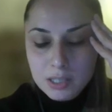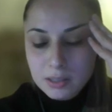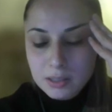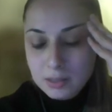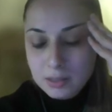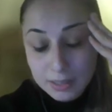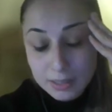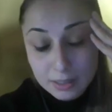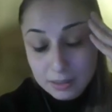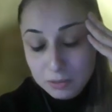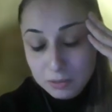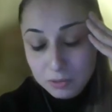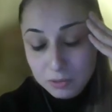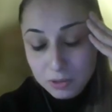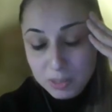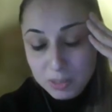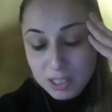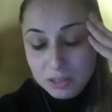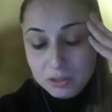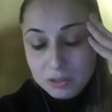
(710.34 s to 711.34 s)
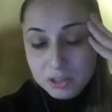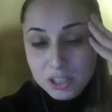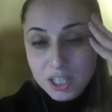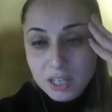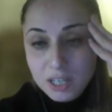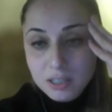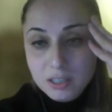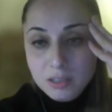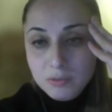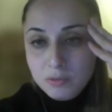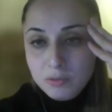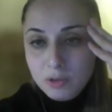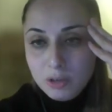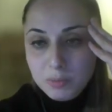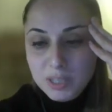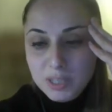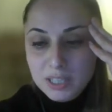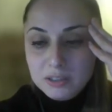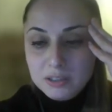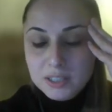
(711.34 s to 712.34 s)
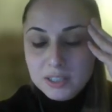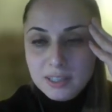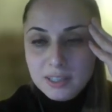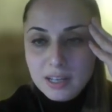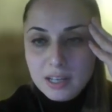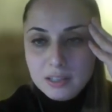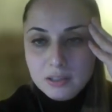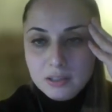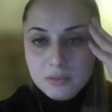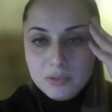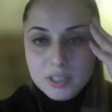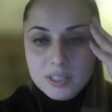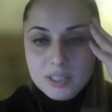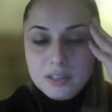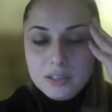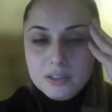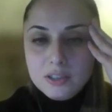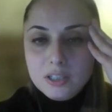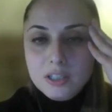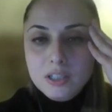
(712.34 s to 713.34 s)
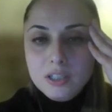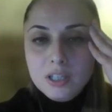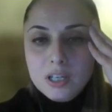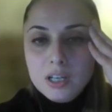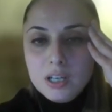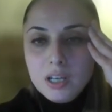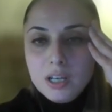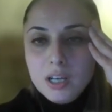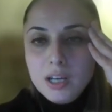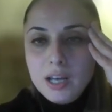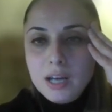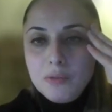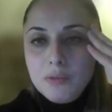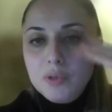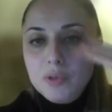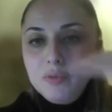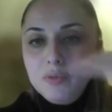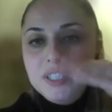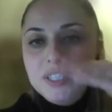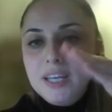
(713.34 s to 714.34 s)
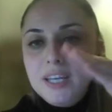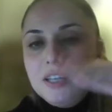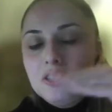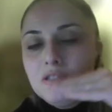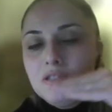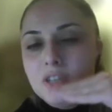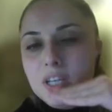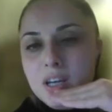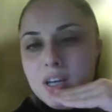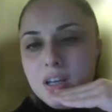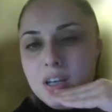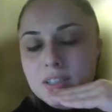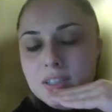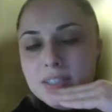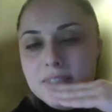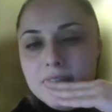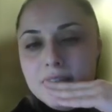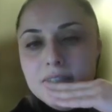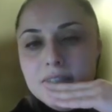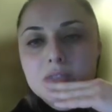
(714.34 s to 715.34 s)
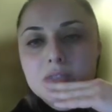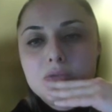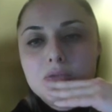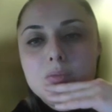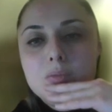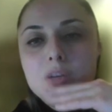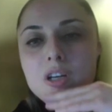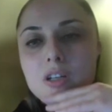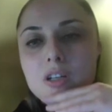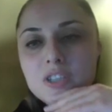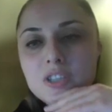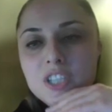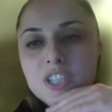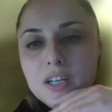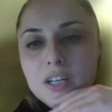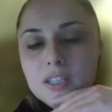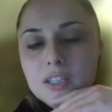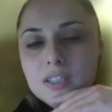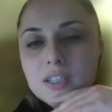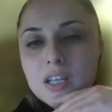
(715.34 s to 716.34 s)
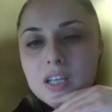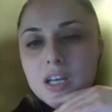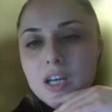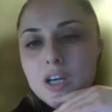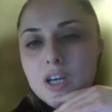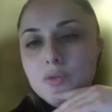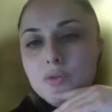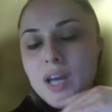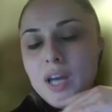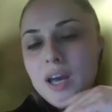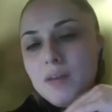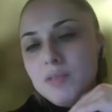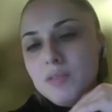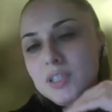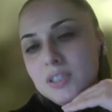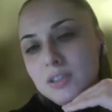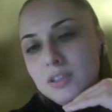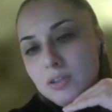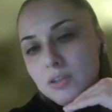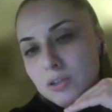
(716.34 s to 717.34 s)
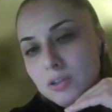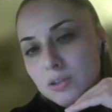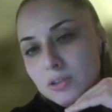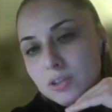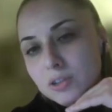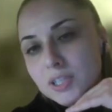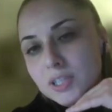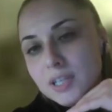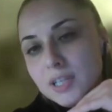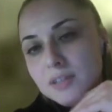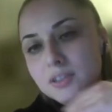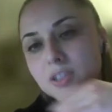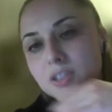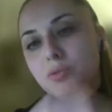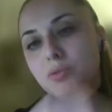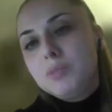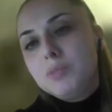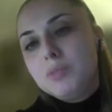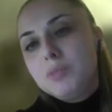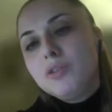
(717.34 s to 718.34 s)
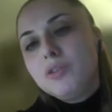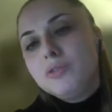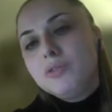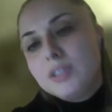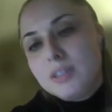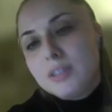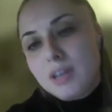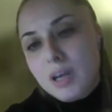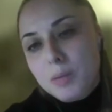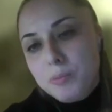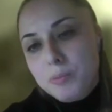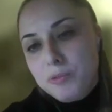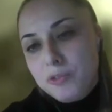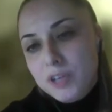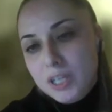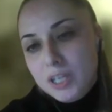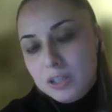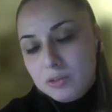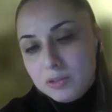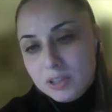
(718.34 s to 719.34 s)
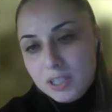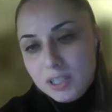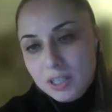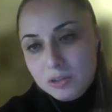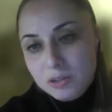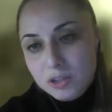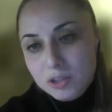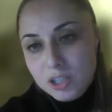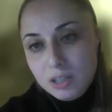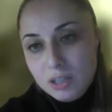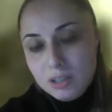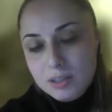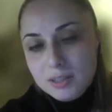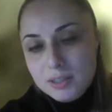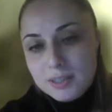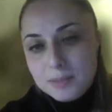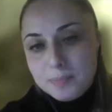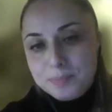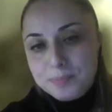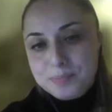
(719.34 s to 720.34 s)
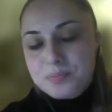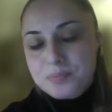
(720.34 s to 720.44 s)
signal from another channel, form another slice of a tensor. And when we take into account the signals from all channels, we have this third order tensor with modes, time, frequency, and channels.